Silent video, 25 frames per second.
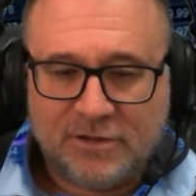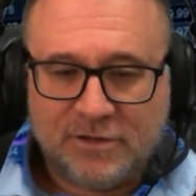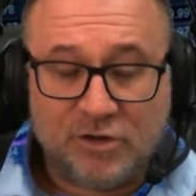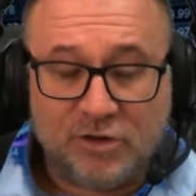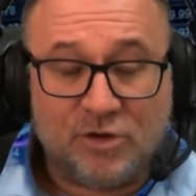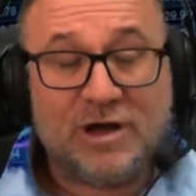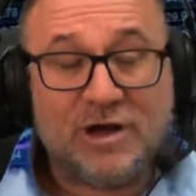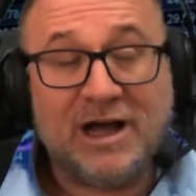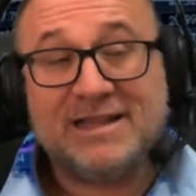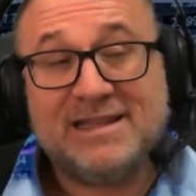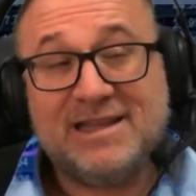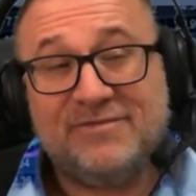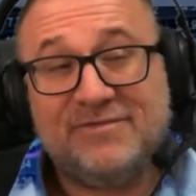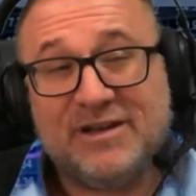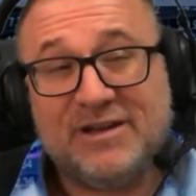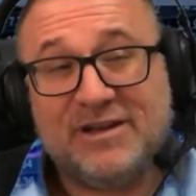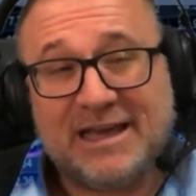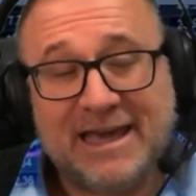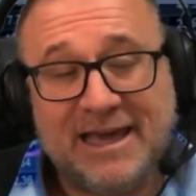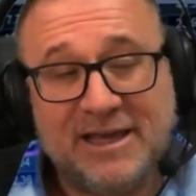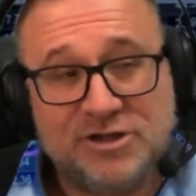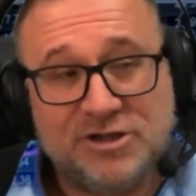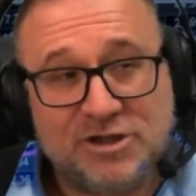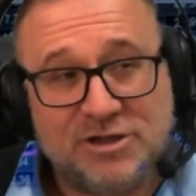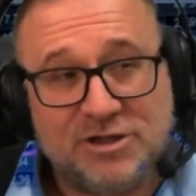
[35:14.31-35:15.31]
You can't have
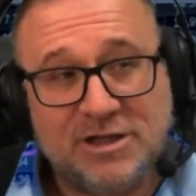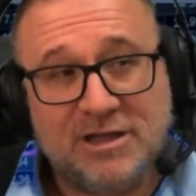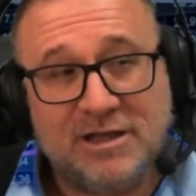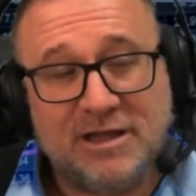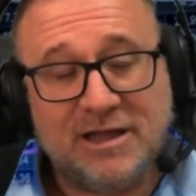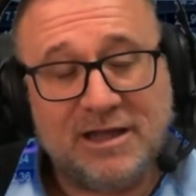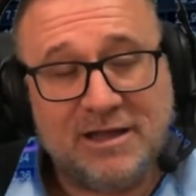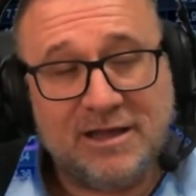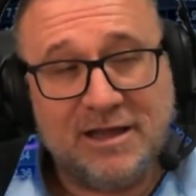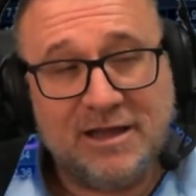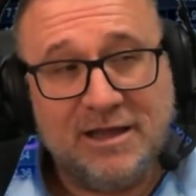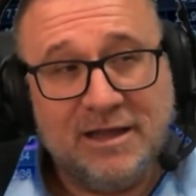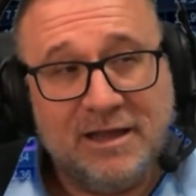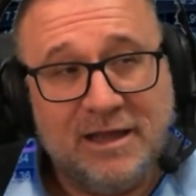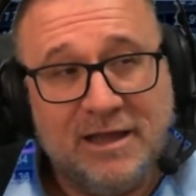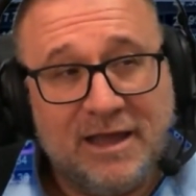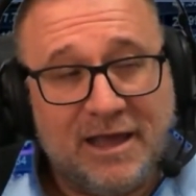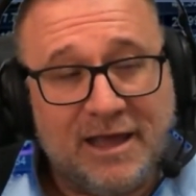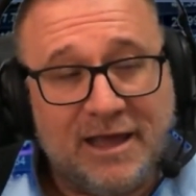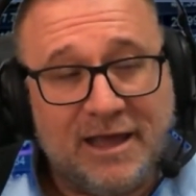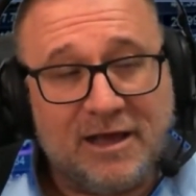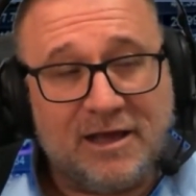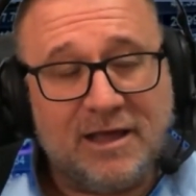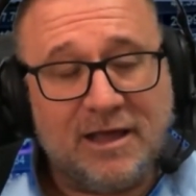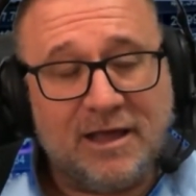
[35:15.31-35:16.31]
engaged in
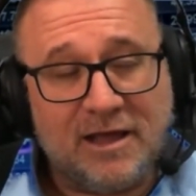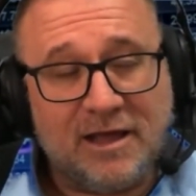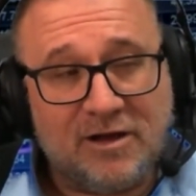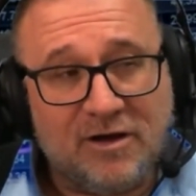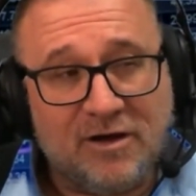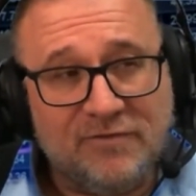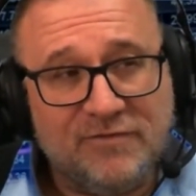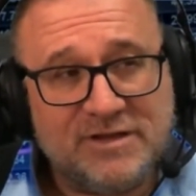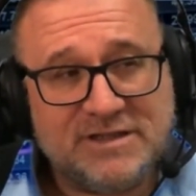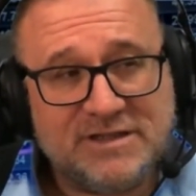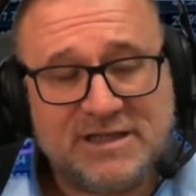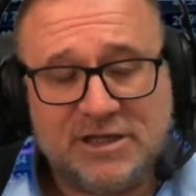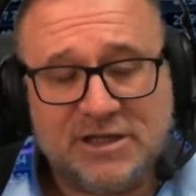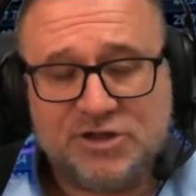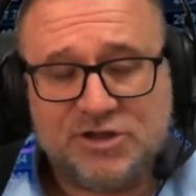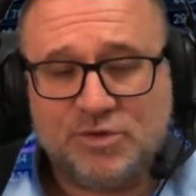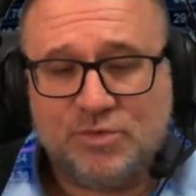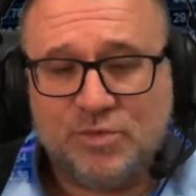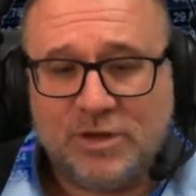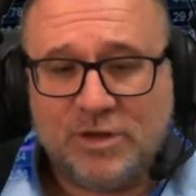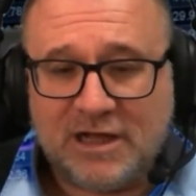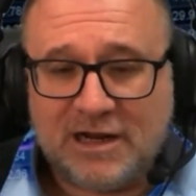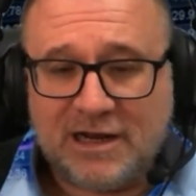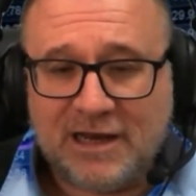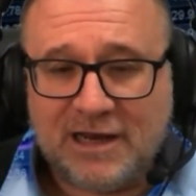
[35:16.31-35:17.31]
a
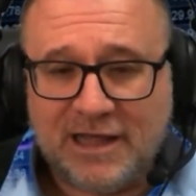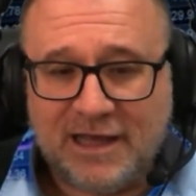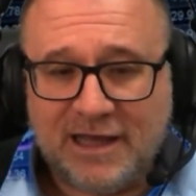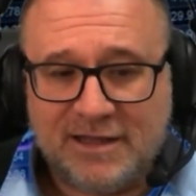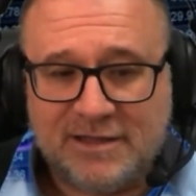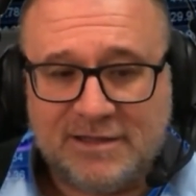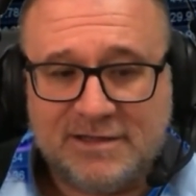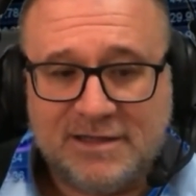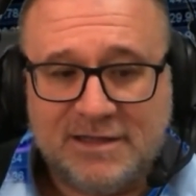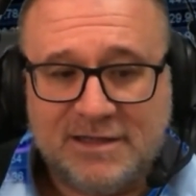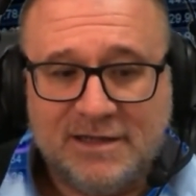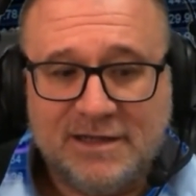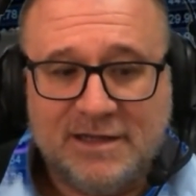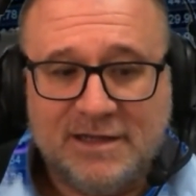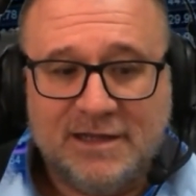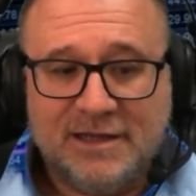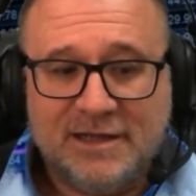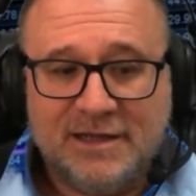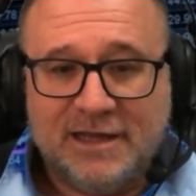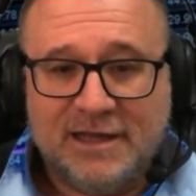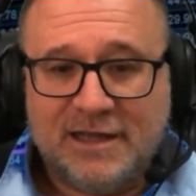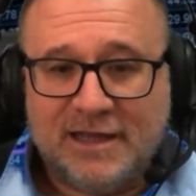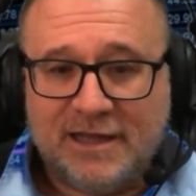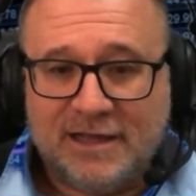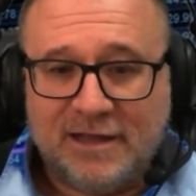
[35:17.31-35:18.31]
conversation with a client
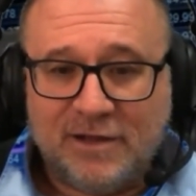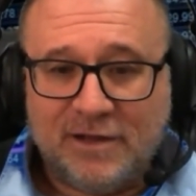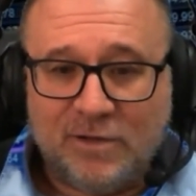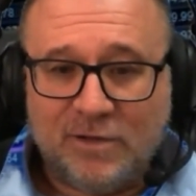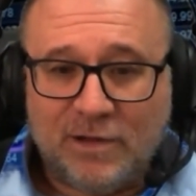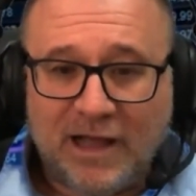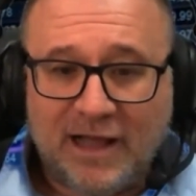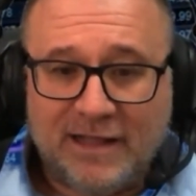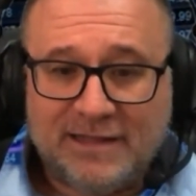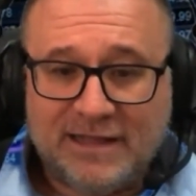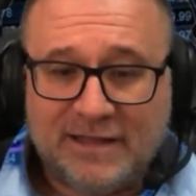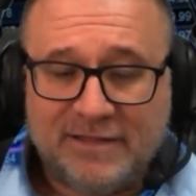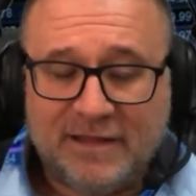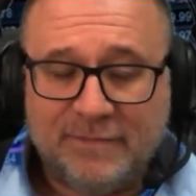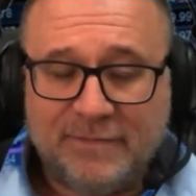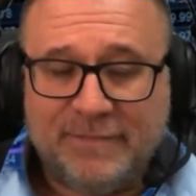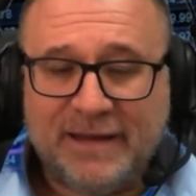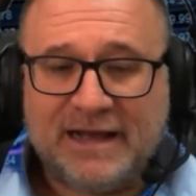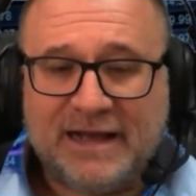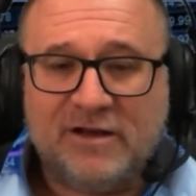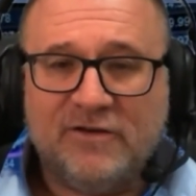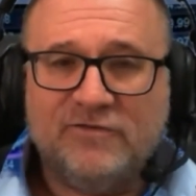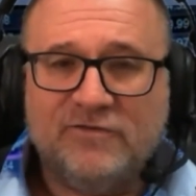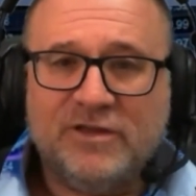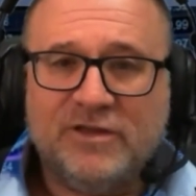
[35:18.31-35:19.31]
and at the
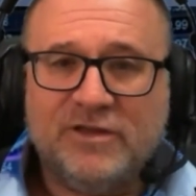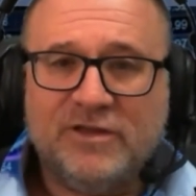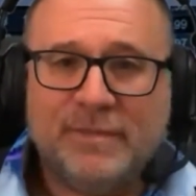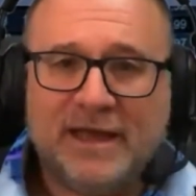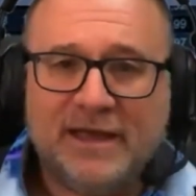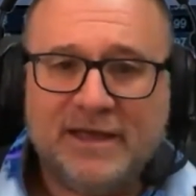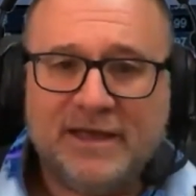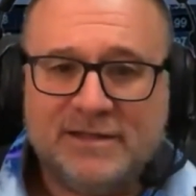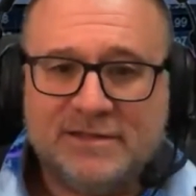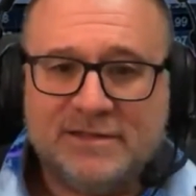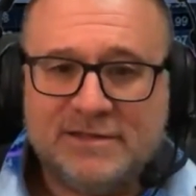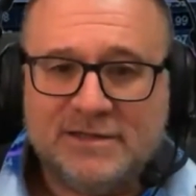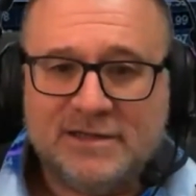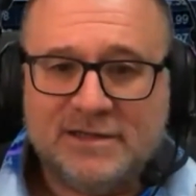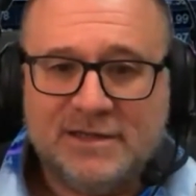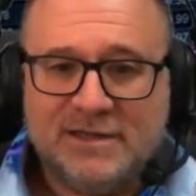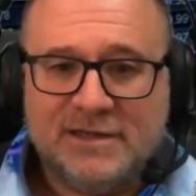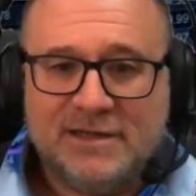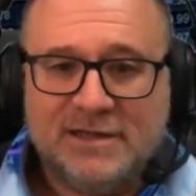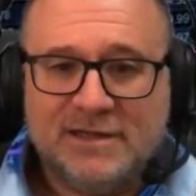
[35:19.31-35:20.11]
back of your mind,